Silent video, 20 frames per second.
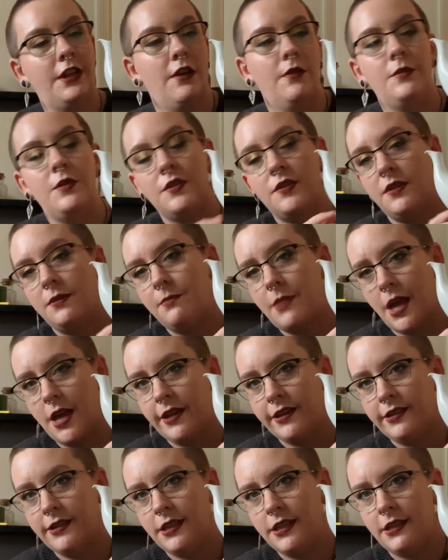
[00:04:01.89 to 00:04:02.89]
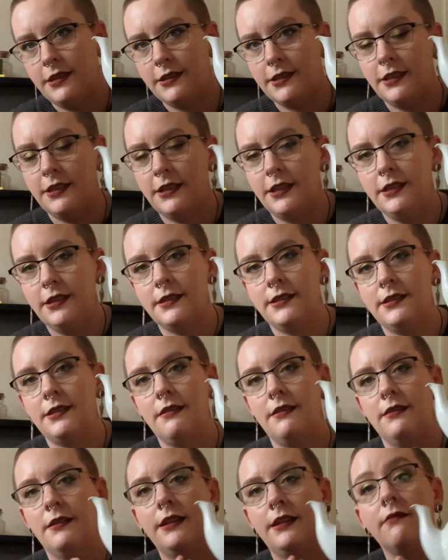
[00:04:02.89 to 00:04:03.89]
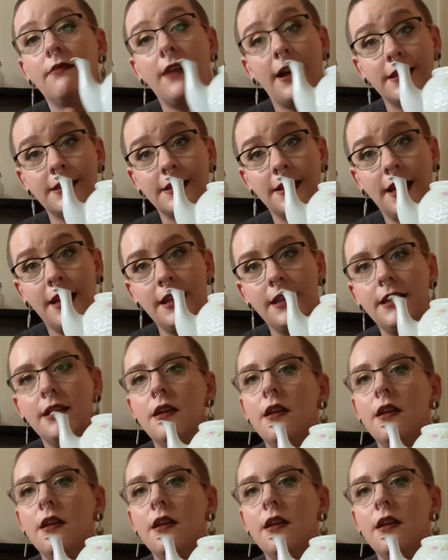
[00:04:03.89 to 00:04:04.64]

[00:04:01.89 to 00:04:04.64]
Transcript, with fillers: I'm using bag teas in this, and like last night